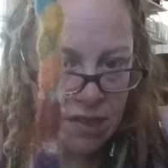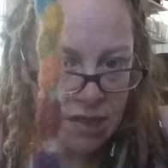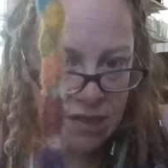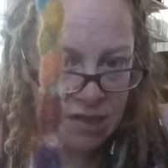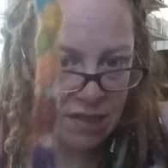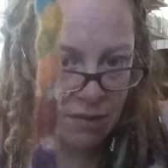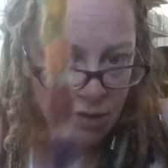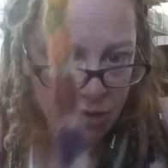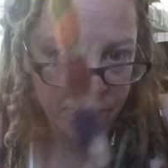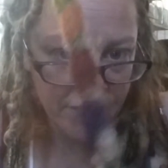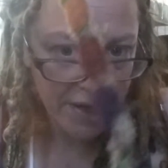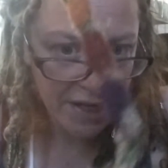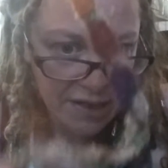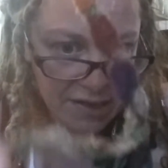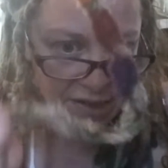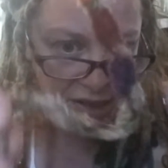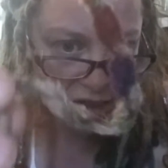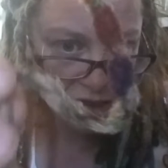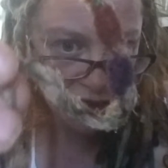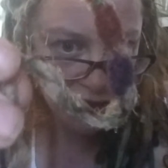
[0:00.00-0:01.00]
Some of my
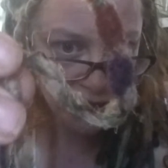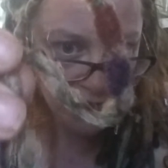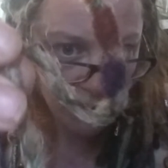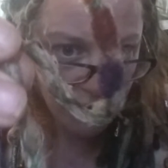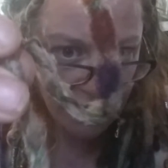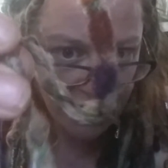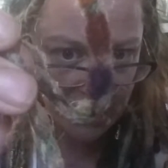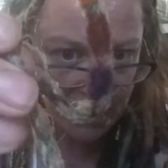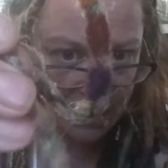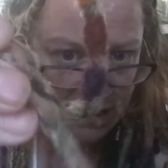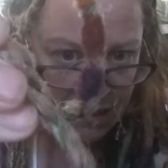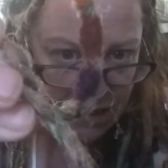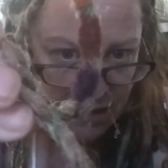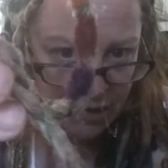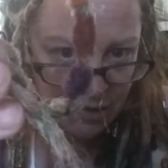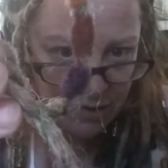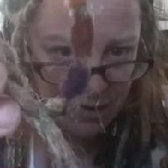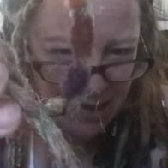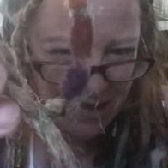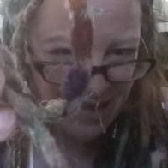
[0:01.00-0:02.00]
extensions are like this and
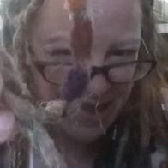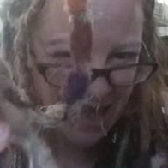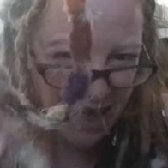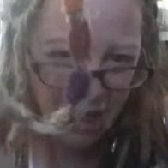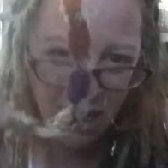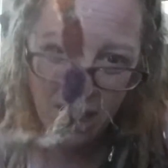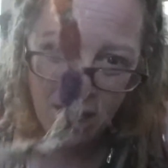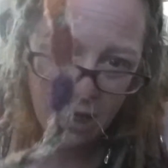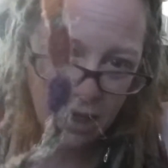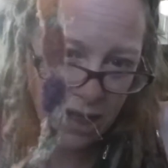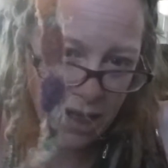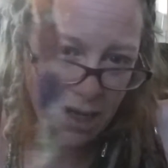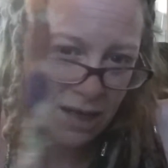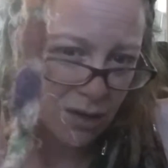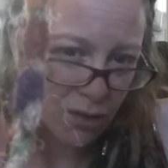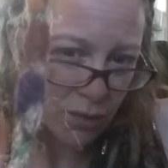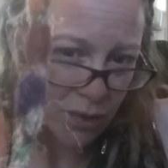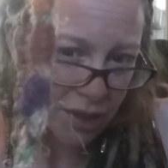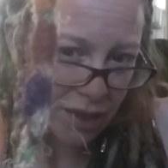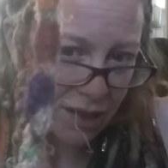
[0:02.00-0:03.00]
they're synthetic and I
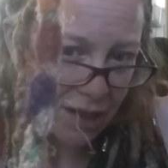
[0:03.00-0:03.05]
don't really